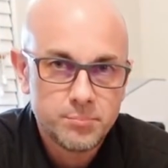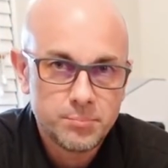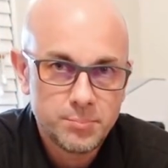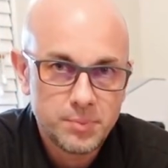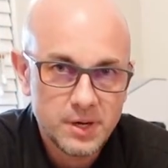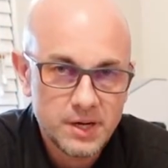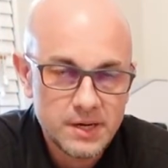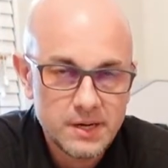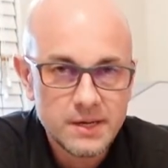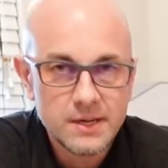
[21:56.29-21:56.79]

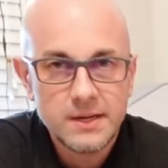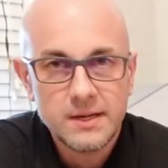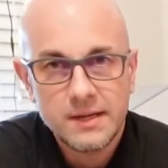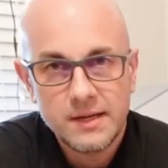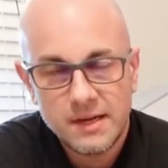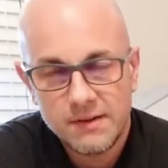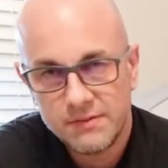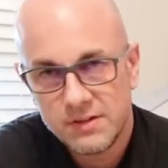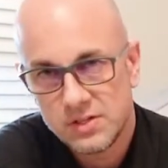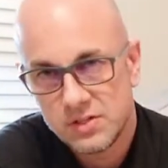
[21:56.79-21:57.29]
But
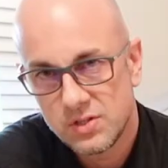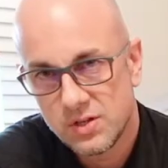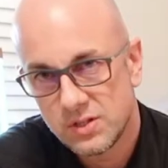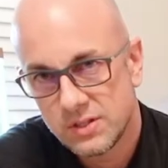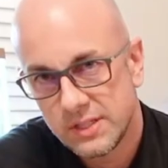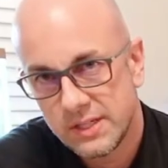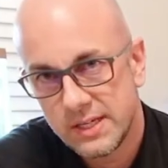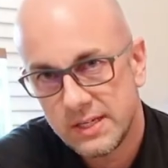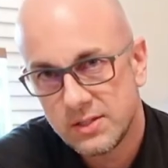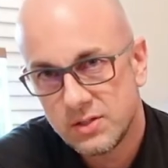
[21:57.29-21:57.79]
if you start
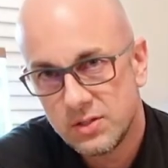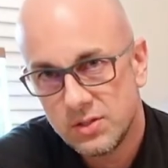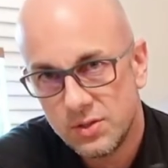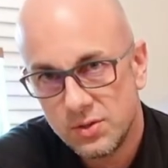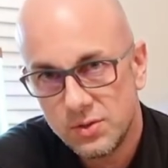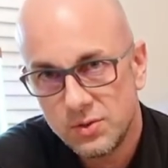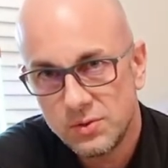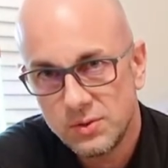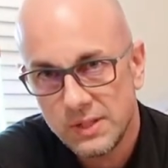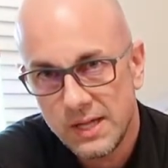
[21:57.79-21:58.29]
to get
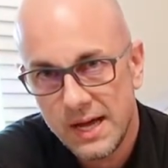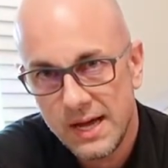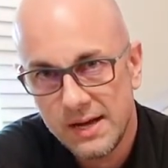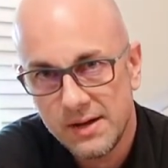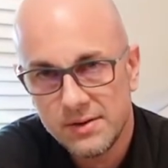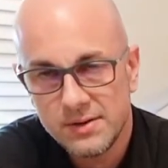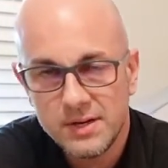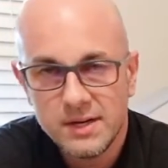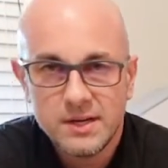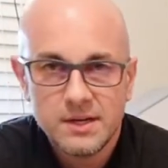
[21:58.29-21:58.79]
too
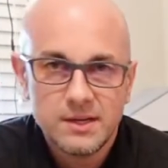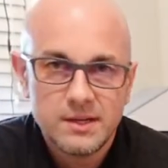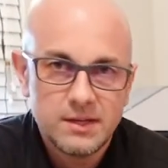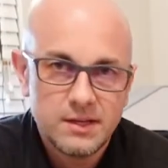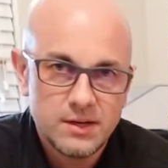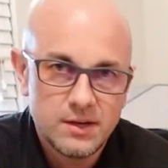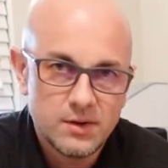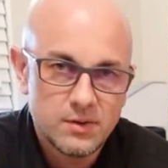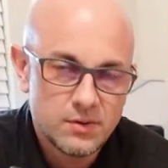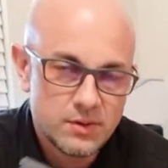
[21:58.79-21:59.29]
loud,
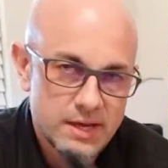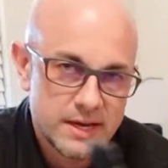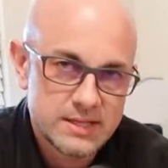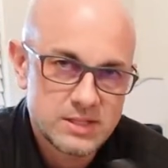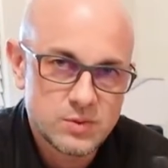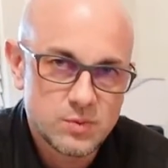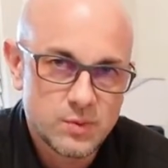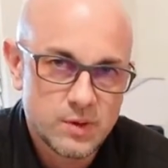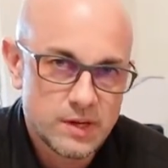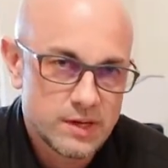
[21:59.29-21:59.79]
you know,
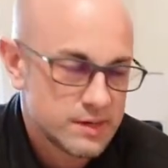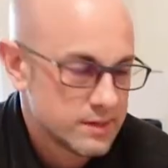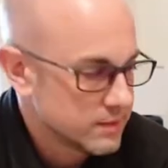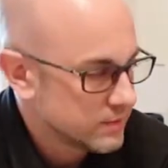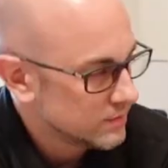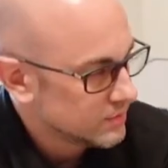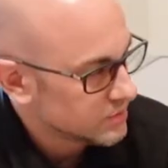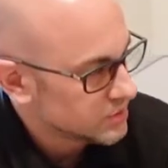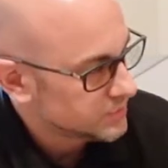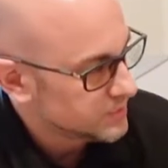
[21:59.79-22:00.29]
that's
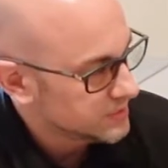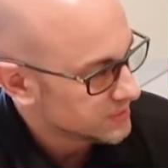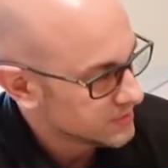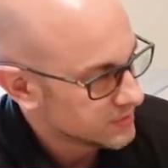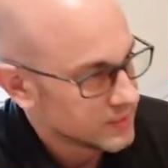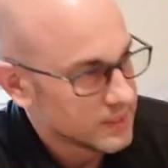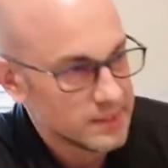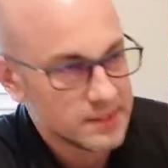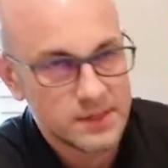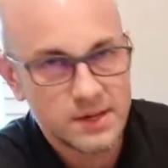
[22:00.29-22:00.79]
when the speaker
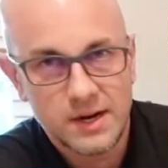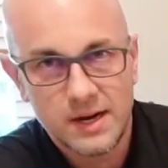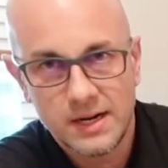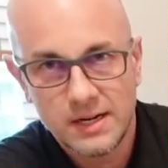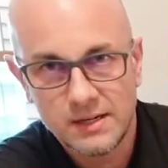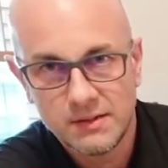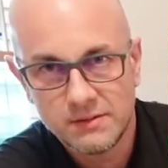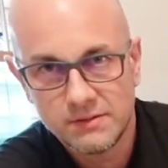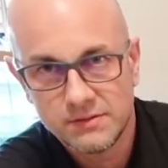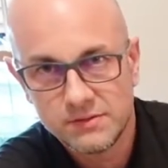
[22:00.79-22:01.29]
can
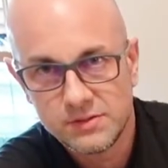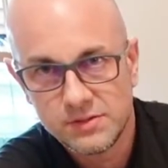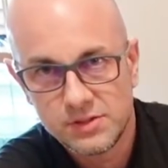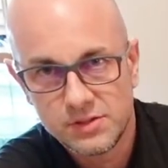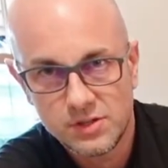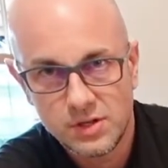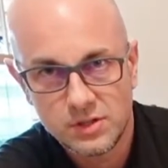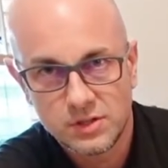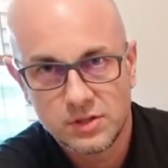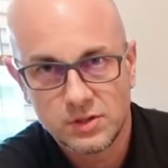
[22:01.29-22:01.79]
kind of
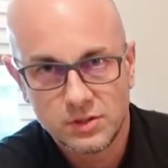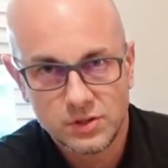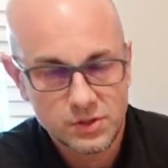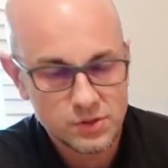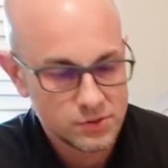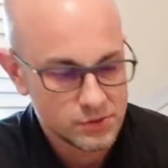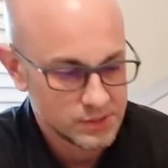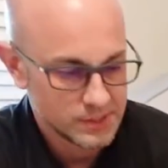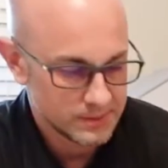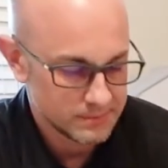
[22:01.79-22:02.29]
start to
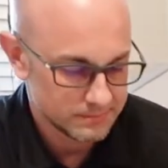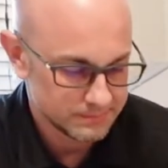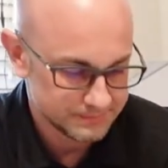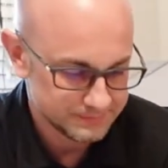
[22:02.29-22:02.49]
lose it.